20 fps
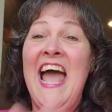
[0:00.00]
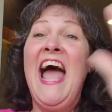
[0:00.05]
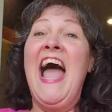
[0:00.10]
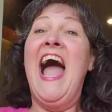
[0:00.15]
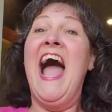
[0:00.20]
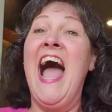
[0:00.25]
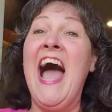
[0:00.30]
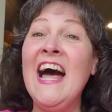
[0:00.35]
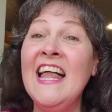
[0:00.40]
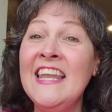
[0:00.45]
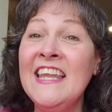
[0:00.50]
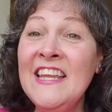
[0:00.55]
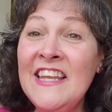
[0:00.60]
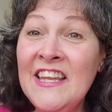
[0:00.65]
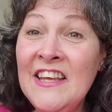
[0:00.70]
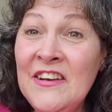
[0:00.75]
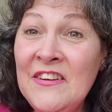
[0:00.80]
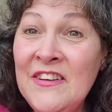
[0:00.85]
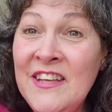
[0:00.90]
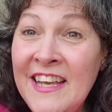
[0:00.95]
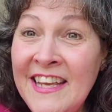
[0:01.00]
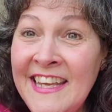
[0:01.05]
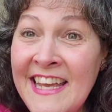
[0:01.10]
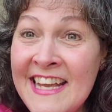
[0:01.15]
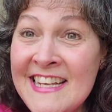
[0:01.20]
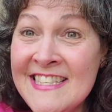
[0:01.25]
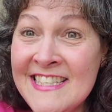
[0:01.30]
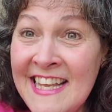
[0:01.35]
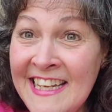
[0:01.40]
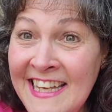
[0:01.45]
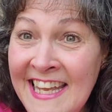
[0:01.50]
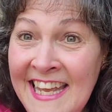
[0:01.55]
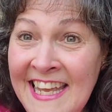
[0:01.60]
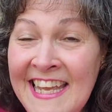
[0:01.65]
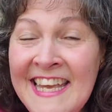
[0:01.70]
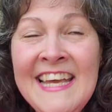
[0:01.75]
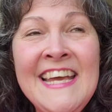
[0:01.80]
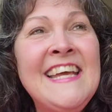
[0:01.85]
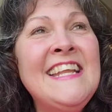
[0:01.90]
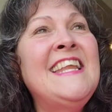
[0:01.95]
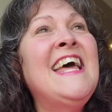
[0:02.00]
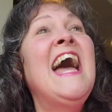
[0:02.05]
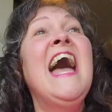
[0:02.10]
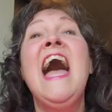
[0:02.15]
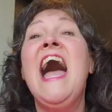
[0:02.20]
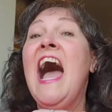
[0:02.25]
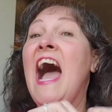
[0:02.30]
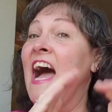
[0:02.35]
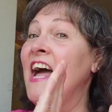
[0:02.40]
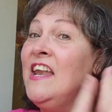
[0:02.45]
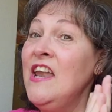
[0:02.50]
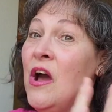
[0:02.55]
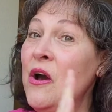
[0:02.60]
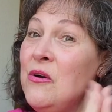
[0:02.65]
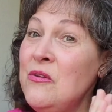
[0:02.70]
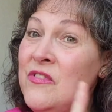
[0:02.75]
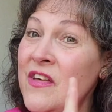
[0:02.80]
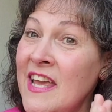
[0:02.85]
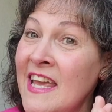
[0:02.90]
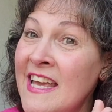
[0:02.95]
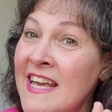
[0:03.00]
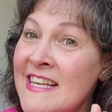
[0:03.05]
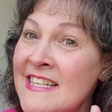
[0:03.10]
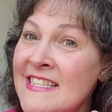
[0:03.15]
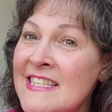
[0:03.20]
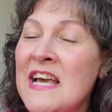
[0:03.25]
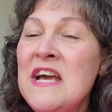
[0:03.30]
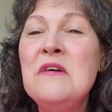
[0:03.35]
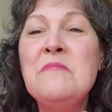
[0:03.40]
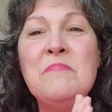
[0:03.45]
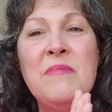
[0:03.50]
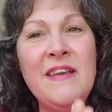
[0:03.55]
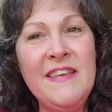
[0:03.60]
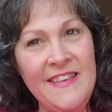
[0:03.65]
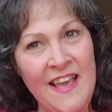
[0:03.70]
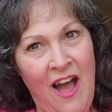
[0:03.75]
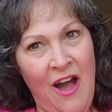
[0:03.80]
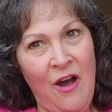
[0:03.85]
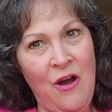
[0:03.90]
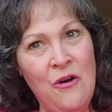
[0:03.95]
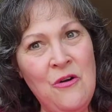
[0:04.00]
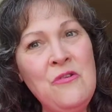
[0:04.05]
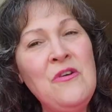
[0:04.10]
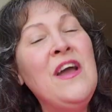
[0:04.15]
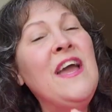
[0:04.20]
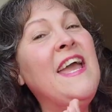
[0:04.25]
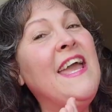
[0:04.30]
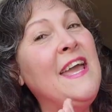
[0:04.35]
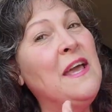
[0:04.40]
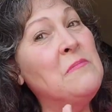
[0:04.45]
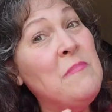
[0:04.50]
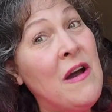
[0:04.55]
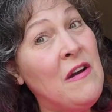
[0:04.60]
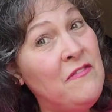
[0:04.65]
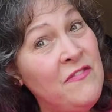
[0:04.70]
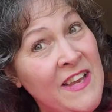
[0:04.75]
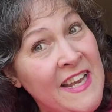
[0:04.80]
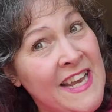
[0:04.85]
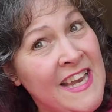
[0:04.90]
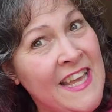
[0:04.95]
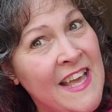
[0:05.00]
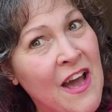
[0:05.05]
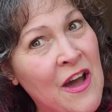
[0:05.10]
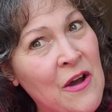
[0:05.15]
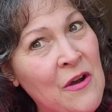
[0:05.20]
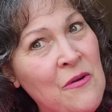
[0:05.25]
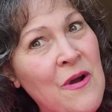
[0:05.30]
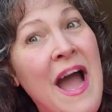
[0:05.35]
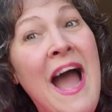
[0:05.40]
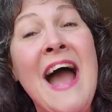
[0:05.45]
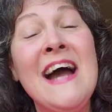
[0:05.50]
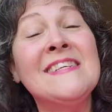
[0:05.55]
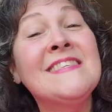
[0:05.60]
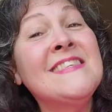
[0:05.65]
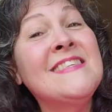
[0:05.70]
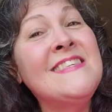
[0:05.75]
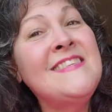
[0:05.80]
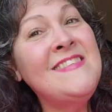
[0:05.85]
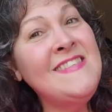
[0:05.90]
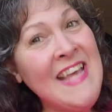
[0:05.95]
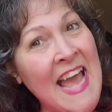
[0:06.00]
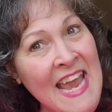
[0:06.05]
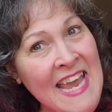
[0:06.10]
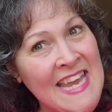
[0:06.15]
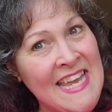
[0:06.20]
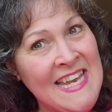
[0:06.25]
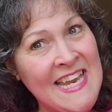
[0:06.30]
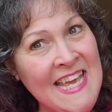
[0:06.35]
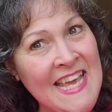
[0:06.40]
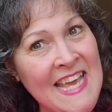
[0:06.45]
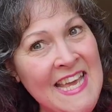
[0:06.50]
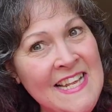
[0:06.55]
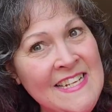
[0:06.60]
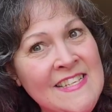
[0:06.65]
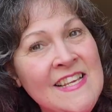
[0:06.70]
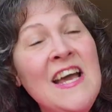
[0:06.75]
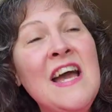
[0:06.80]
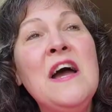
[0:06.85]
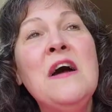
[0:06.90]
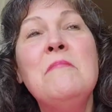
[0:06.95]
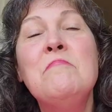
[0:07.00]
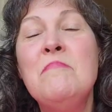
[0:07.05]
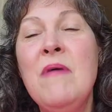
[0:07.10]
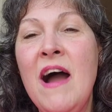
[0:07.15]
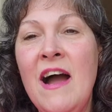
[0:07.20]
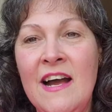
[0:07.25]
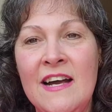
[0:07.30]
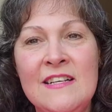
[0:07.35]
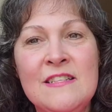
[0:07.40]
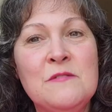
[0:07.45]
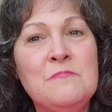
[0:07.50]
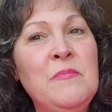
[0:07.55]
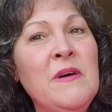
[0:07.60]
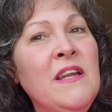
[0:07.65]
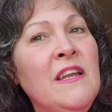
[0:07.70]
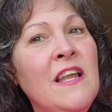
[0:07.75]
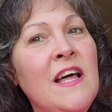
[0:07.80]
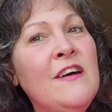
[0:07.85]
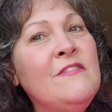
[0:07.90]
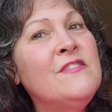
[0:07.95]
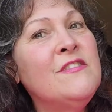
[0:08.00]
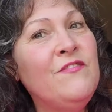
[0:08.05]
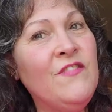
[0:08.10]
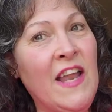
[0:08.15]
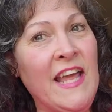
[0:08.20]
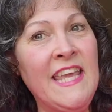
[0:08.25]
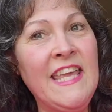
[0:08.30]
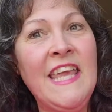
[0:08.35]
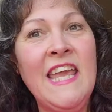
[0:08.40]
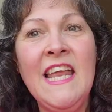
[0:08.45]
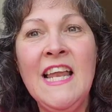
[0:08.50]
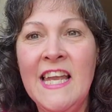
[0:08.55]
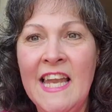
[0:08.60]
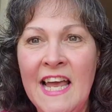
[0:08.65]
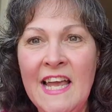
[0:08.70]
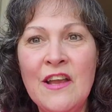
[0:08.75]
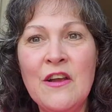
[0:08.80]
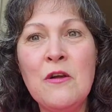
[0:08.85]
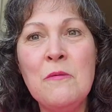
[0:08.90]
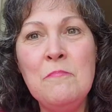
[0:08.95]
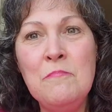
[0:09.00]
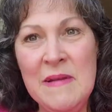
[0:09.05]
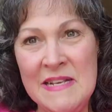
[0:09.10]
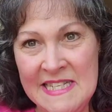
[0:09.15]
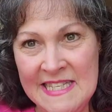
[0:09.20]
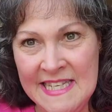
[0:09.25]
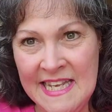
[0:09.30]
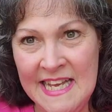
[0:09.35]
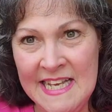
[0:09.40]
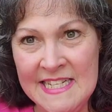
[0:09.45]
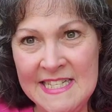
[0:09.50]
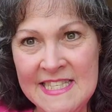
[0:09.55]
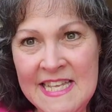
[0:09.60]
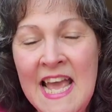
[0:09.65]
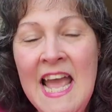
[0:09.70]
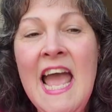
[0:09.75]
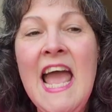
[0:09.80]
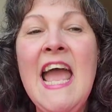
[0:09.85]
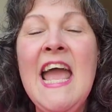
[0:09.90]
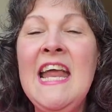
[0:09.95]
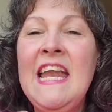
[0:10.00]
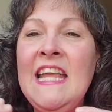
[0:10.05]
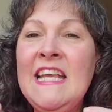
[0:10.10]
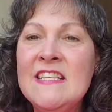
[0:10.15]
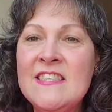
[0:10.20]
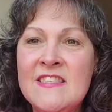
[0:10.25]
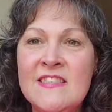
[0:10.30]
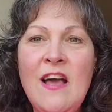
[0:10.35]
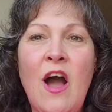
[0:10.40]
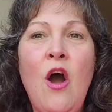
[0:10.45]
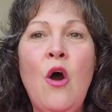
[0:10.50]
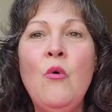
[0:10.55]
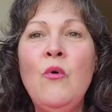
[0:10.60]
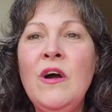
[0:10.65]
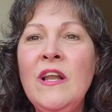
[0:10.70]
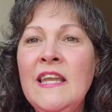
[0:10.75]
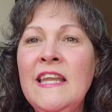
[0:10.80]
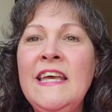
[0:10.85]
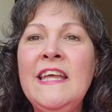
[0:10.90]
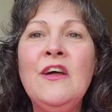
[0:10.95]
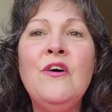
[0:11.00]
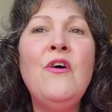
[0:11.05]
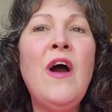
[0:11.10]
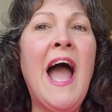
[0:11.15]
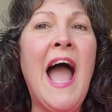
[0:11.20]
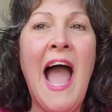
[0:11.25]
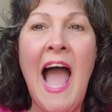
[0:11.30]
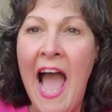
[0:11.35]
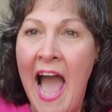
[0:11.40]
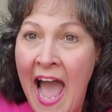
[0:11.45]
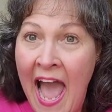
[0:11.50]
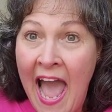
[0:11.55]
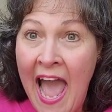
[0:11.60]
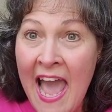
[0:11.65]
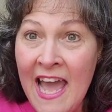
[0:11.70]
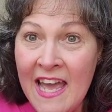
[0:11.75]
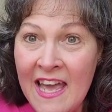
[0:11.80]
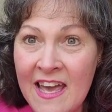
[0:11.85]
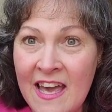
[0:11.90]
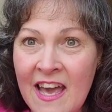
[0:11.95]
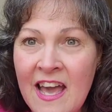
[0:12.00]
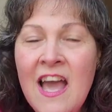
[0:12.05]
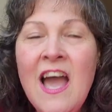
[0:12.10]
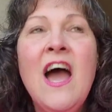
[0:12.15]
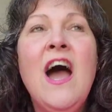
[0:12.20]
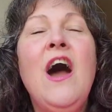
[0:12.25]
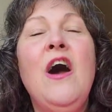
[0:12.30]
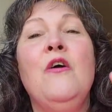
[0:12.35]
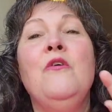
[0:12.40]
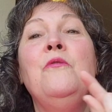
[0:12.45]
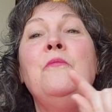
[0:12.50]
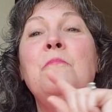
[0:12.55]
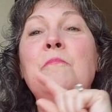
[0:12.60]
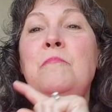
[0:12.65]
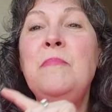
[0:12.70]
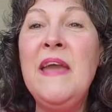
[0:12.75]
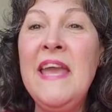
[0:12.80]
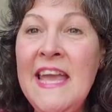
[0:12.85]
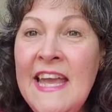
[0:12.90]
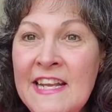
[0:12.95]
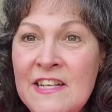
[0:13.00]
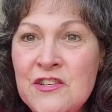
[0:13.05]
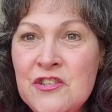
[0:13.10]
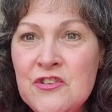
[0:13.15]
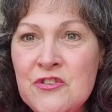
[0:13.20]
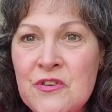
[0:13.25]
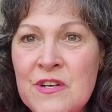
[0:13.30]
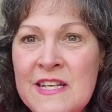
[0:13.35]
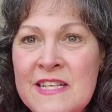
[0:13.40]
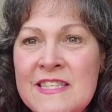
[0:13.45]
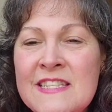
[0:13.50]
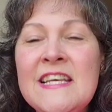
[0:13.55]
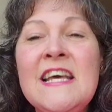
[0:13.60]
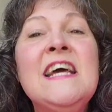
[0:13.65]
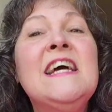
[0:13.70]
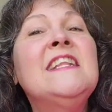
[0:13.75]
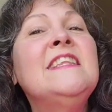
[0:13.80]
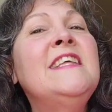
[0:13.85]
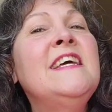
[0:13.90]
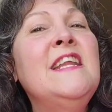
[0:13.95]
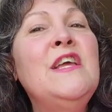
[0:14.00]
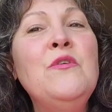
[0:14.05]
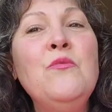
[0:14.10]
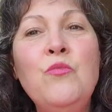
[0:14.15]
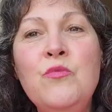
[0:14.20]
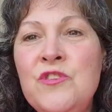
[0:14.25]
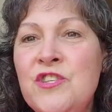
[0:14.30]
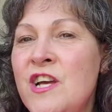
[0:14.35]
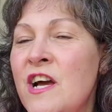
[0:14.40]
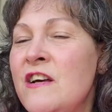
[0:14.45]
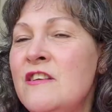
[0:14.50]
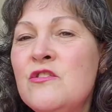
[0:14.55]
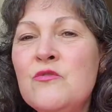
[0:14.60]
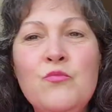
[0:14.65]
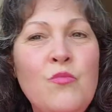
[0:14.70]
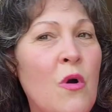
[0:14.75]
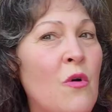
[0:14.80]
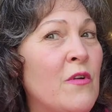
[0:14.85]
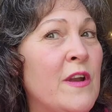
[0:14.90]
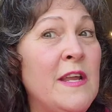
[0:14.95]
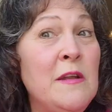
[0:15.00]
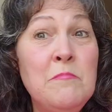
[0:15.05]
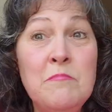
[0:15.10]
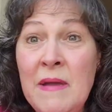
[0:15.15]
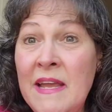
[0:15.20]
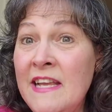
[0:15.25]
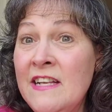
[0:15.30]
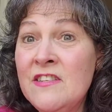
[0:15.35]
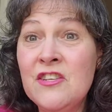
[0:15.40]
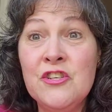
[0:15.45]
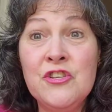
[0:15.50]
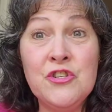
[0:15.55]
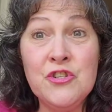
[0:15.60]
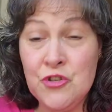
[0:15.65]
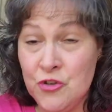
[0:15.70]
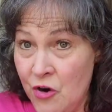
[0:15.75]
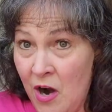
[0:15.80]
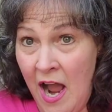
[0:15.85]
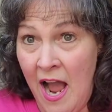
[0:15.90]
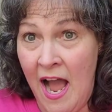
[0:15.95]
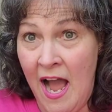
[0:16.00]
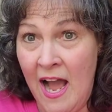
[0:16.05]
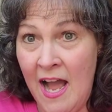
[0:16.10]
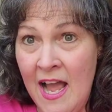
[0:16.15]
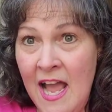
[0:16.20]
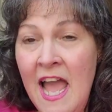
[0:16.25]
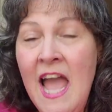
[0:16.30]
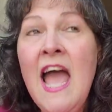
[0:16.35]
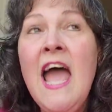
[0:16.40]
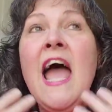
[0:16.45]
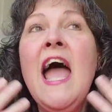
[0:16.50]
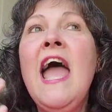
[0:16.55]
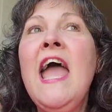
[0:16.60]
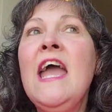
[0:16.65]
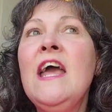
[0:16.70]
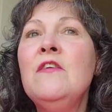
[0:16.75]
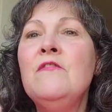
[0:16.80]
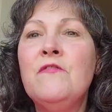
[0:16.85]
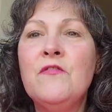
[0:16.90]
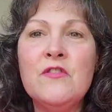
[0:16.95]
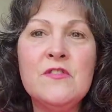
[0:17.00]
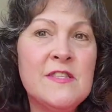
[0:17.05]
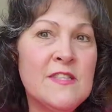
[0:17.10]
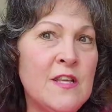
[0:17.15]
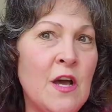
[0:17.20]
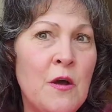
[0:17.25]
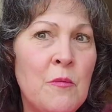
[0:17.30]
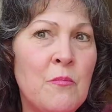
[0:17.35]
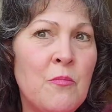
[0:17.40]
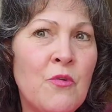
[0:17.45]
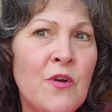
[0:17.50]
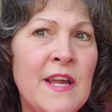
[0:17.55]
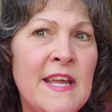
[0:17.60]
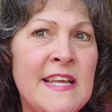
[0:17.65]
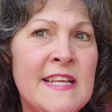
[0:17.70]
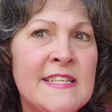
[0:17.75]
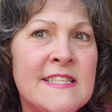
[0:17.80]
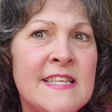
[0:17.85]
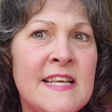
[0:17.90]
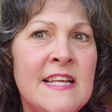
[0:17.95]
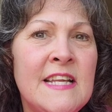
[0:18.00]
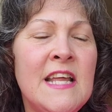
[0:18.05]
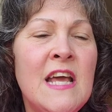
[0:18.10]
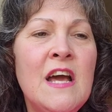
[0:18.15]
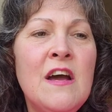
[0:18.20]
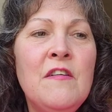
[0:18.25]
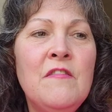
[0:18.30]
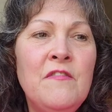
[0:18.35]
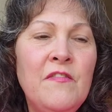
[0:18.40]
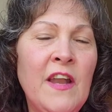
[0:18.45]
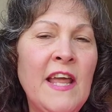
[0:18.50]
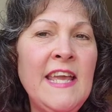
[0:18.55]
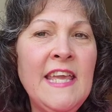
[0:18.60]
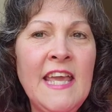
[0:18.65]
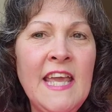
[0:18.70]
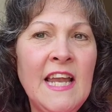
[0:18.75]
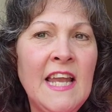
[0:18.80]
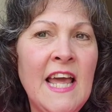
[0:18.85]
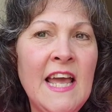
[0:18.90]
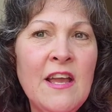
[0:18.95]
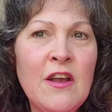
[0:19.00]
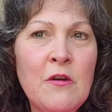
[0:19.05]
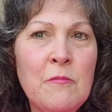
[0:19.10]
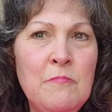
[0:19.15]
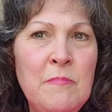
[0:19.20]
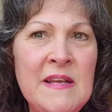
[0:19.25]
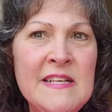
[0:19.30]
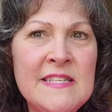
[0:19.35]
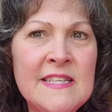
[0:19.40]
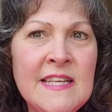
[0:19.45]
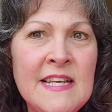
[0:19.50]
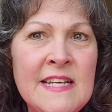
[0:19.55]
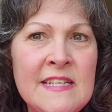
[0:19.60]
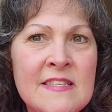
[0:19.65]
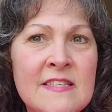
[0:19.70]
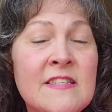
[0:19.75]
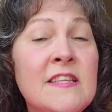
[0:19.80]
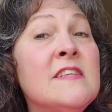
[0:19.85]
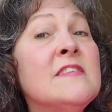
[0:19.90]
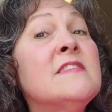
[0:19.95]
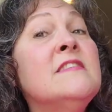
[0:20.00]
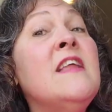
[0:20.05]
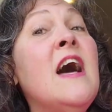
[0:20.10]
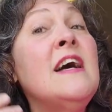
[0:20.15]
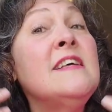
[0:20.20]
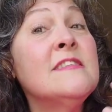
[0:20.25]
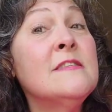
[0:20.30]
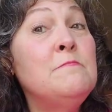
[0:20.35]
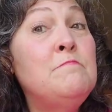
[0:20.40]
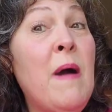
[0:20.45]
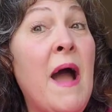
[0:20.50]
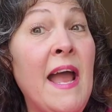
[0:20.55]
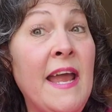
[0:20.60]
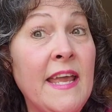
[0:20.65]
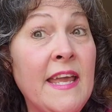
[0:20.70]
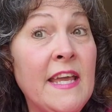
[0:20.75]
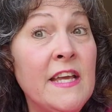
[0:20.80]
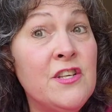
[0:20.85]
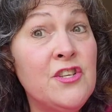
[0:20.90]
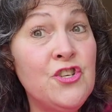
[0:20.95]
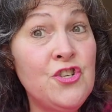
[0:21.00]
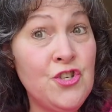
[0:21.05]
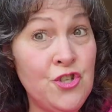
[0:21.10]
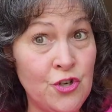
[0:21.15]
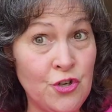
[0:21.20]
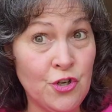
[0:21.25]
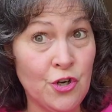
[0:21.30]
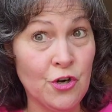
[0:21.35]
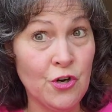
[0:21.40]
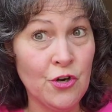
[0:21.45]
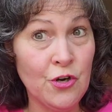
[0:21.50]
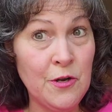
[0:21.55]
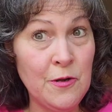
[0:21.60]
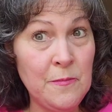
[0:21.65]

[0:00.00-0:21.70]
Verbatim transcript: Hallelujah. Hallelujah. Yes, I did. I know this. But y'all, in my video, I stated my husband loves flaky layer biscuits. And he saw a little hack on Pinterest that he just wanted me to try. And for some reason, flaky layer biscuits does not spike his sugar.